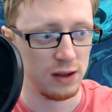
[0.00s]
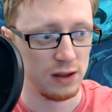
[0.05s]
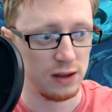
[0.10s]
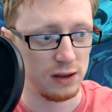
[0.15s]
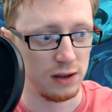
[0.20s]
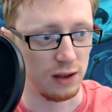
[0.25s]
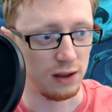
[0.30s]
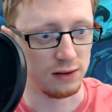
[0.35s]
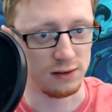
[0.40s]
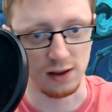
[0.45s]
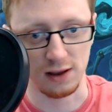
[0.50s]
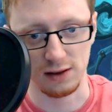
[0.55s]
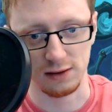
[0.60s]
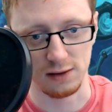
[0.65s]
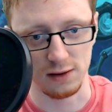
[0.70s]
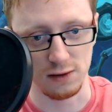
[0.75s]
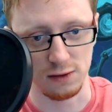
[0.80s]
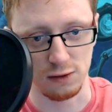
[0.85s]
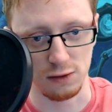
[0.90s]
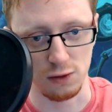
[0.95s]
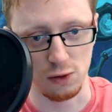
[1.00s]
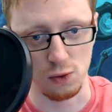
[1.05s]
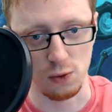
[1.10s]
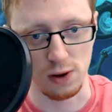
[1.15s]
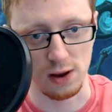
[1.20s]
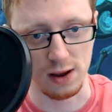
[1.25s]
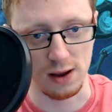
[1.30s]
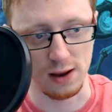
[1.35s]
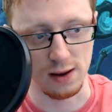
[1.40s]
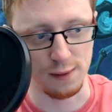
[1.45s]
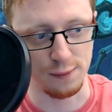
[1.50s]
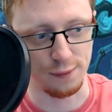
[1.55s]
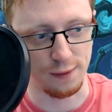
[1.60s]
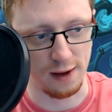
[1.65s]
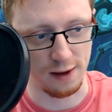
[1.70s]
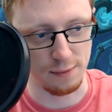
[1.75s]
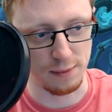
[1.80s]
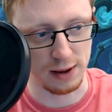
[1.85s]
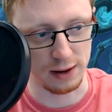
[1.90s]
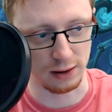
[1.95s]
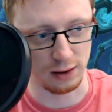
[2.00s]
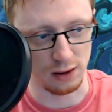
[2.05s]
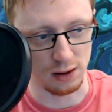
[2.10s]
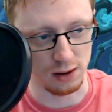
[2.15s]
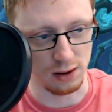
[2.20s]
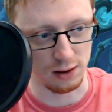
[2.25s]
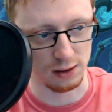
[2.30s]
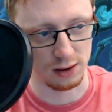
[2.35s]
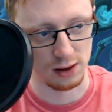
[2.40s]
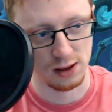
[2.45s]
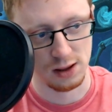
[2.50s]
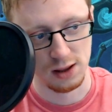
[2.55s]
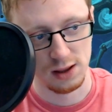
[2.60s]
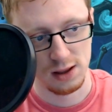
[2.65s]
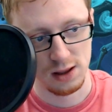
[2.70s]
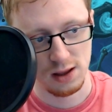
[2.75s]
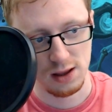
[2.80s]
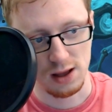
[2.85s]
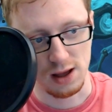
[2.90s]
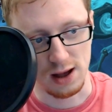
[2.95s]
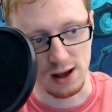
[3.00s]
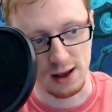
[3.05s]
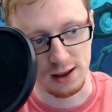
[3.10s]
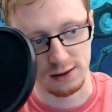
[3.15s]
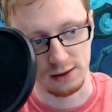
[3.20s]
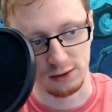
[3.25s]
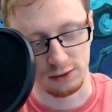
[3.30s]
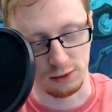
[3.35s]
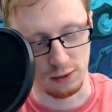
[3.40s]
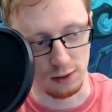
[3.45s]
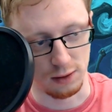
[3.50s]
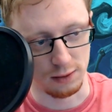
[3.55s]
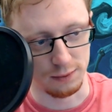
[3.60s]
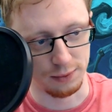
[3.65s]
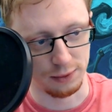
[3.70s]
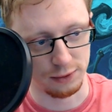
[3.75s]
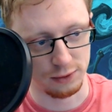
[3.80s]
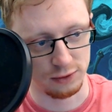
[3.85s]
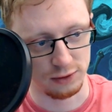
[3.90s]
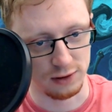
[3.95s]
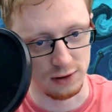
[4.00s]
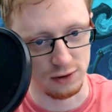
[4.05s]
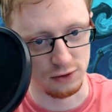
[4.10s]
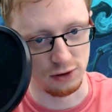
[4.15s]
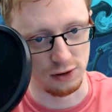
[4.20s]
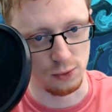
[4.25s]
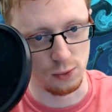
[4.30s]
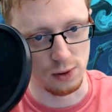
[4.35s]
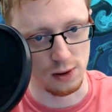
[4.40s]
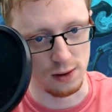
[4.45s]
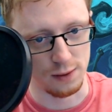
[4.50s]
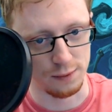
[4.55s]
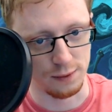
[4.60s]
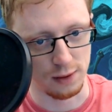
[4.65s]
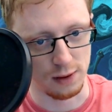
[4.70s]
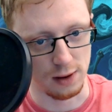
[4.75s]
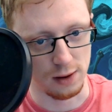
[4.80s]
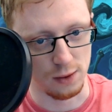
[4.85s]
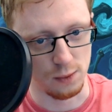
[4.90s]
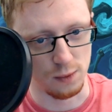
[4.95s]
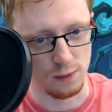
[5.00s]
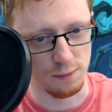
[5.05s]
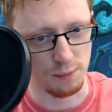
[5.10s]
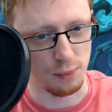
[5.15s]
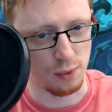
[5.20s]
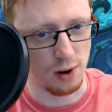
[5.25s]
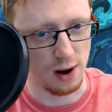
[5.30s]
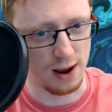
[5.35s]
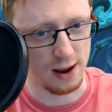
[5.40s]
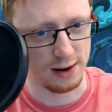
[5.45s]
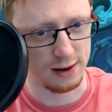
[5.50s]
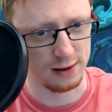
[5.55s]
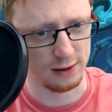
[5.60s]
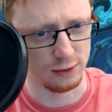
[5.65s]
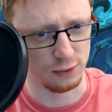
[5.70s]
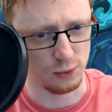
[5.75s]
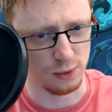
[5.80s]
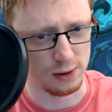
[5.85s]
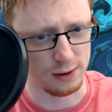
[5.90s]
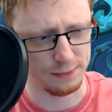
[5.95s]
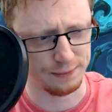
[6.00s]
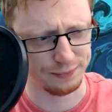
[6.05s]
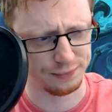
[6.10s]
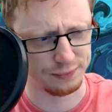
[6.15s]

it turns into a 5 mana card. And it's got synergy with Bran as well.